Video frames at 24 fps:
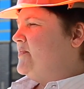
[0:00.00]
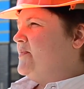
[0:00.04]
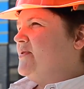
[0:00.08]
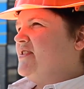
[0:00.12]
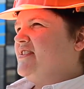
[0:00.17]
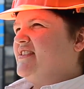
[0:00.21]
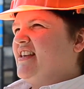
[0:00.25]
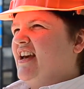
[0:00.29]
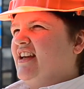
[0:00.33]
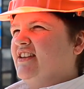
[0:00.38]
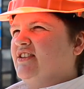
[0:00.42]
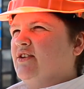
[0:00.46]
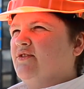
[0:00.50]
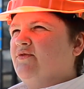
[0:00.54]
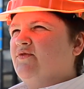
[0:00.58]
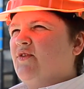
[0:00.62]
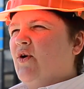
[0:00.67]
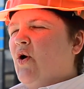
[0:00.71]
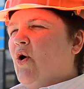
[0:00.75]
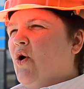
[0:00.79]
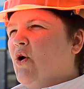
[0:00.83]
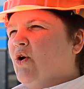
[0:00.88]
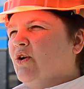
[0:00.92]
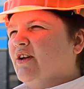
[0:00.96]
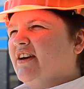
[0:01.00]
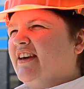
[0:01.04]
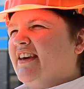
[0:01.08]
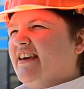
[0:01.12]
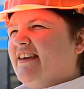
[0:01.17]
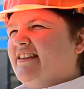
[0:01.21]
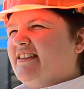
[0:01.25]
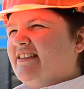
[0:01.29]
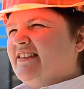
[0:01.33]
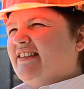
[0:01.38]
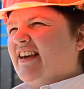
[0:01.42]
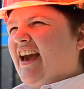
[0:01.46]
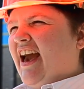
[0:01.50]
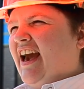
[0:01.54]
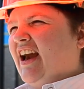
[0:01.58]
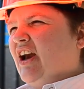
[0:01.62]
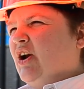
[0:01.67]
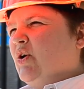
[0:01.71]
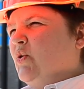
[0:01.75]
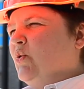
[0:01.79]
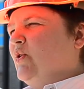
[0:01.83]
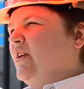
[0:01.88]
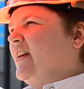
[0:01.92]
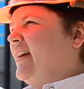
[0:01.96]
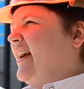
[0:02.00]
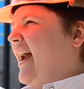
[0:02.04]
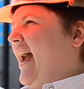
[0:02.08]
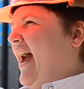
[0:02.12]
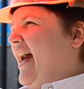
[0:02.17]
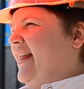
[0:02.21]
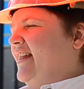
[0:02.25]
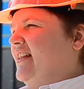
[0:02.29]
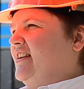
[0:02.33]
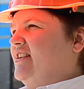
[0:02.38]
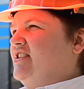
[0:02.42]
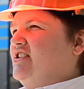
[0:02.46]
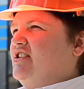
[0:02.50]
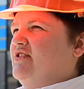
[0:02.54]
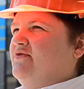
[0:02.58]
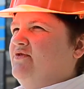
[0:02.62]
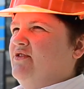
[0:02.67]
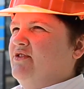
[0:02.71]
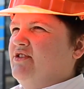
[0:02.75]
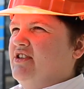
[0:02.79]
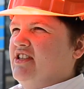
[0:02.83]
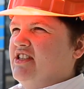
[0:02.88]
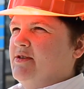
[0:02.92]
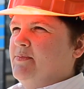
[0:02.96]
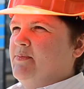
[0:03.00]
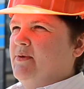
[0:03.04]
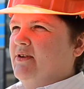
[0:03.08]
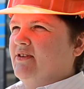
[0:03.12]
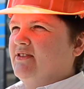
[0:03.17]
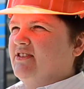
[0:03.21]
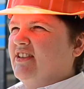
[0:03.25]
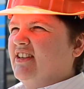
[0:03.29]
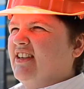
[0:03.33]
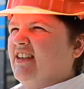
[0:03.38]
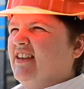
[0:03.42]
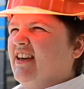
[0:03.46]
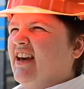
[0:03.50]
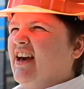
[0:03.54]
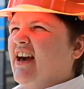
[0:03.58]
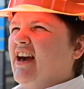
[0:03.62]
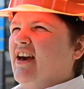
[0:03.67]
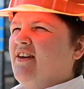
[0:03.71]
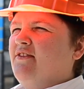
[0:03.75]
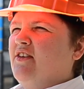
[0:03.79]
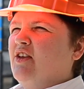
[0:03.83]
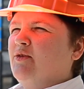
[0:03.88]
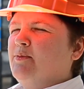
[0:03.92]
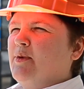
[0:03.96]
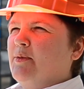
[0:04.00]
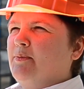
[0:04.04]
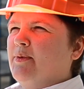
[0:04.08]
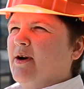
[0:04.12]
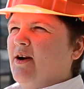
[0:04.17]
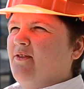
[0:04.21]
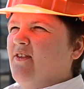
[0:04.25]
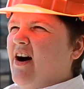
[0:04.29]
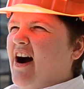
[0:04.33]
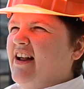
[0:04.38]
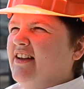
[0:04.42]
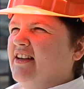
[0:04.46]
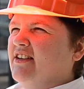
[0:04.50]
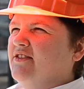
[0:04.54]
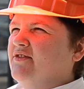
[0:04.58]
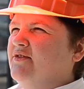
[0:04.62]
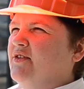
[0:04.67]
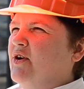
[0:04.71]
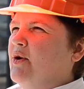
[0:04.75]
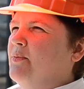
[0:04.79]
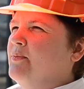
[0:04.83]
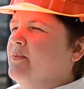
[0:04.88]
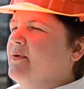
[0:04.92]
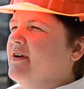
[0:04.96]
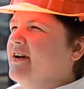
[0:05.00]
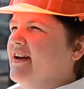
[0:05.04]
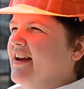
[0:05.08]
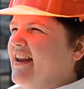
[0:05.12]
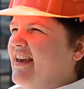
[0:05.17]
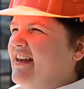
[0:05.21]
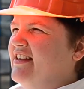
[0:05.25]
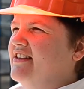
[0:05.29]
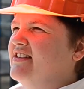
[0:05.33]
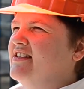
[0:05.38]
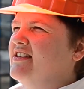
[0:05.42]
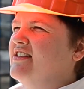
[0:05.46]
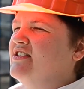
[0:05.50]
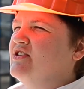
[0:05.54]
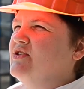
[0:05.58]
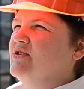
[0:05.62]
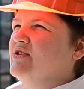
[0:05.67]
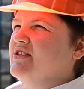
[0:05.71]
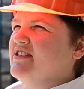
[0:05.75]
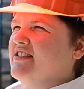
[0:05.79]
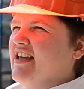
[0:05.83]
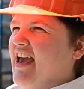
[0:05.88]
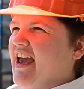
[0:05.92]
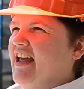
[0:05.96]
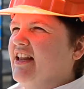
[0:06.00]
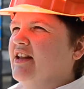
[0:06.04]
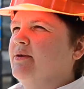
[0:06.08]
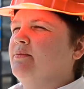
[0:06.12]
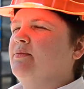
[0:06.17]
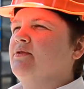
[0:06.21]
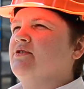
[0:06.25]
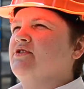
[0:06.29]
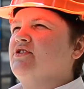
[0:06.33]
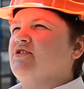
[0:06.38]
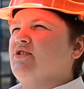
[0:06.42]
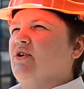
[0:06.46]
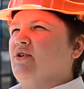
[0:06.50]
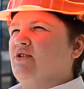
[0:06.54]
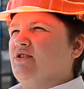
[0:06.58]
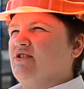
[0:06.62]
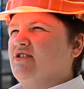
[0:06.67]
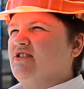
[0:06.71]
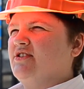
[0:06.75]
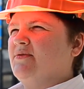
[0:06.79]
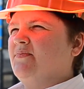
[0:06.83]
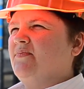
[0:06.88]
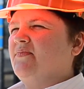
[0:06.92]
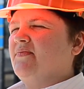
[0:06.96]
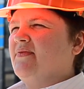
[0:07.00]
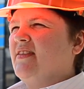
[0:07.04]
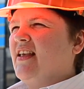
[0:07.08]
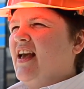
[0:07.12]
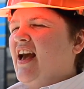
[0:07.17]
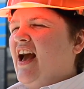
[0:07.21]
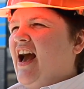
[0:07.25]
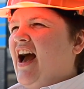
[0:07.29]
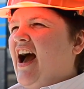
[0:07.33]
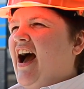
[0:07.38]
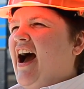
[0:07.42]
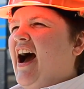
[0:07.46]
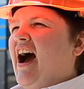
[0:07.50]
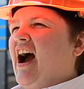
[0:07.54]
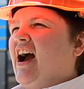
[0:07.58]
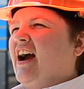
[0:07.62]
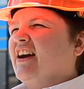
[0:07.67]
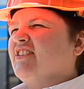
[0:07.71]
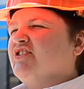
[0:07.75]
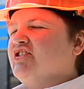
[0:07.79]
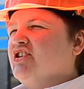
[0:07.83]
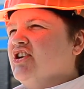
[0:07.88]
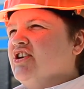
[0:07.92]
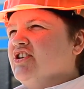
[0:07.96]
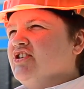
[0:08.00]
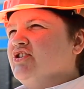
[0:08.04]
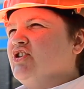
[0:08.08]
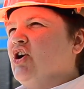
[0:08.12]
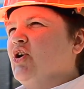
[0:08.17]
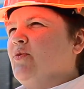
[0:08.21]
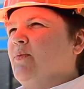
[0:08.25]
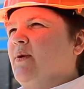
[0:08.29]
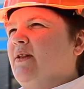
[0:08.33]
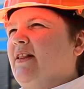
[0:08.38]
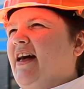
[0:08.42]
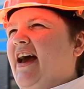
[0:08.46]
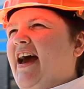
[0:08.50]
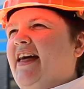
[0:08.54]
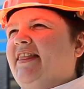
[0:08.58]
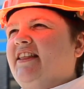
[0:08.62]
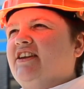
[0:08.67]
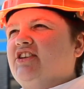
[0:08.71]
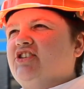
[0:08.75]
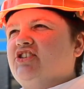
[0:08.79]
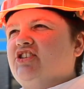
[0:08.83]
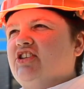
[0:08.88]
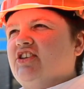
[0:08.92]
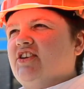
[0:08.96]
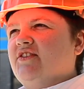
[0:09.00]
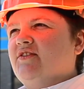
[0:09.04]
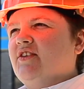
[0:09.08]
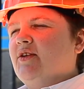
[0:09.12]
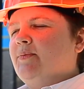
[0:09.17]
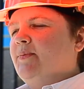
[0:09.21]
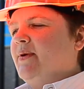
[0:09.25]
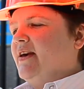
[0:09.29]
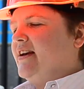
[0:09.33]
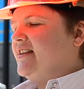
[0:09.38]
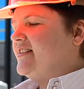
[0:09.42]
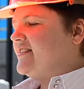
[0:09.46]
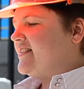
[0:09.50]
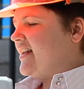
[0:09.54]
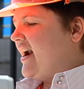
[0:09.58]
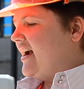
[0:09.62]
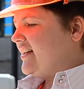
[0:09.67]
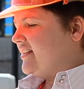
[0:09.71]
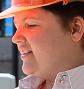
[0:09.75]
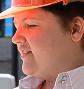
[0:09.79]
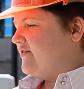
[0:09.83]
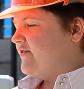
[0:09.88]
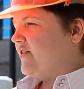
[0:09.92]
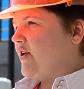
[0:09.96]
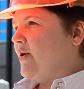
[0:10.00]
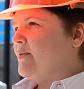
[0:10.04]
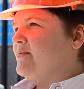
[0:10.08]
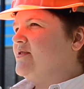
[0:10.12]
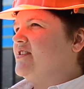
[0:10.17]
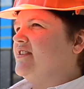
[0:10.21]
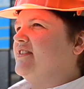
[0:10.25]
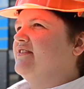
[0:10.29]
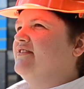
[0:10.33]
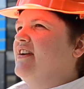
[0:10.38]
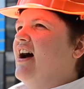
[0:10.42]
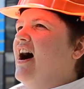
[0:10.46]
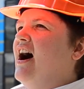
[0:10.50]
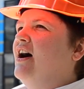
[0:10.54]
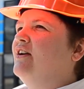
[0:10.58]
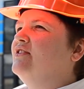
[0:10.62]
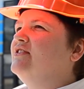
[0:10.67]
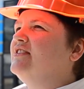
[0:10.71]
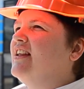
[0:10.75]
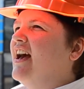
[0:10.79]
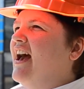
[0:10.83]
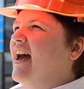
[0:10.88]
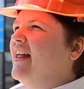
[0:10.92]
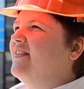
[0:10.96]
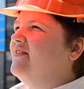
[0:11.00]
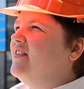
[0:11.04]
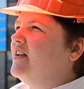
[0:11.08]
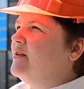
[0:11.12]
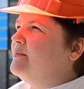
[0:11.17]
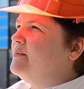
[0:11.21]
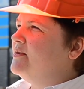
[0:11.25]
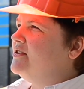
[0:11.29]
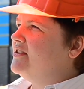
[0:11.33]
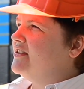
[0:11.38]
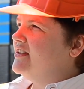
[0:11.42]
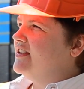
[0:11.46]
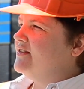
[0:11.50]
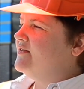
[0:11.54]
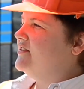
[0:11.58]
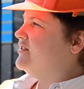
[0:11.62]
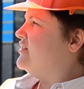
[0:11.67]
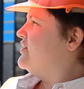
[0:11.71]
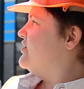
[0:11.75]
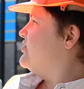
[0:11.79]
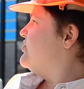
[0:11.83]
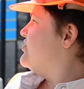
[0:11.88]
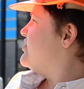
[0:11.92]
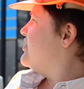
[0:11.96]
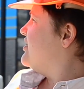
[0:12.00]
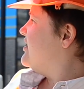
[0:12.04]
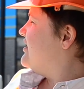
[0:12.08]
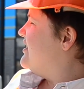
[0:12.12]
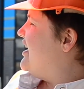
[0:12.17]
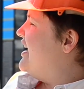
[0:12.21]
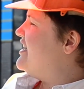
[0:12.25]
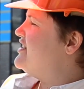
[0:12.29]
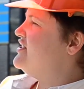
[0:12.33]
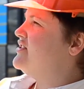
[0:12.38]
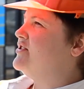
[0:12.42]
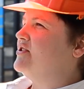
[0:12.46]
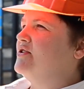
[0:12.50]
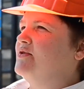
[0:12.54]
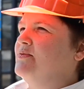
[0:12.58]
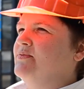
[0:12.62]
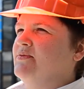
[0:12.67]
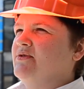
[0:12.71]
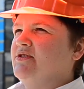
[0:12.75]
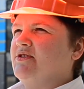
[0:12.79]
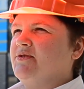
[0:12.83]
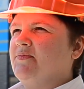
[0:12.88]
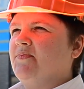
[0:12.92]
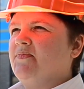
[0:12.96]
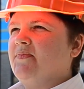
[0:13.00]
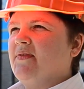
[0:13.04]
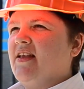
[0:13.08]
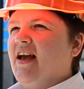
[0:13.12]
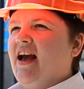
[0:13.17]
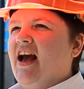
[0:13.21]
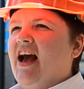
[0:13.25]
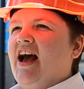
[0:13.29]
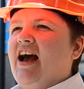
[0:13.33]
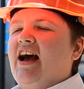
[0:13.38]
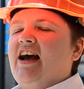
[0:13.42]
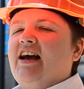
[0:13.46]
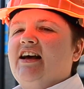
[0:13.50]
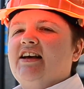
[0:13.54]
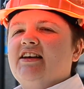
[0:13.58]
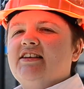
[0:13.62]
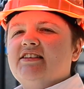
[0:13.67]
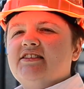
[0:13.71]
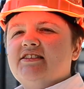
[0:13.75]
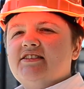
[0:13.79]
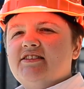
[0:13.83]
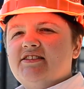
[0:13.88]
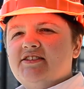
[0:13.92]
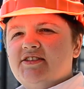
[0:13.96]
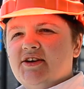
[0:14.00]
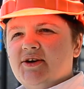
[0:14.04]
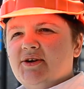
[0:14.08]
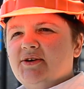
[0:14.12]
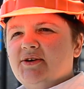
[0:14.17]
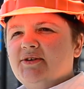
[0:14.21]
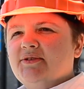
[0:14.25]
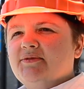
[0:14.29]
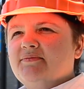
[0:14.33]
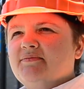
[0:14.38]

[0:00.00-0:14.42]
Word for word: Around 70% of all heating and cooling energy for this building will be provided from green, sustainable source. Geothermal energy will be extracted from the ground and delivered to the classrooms.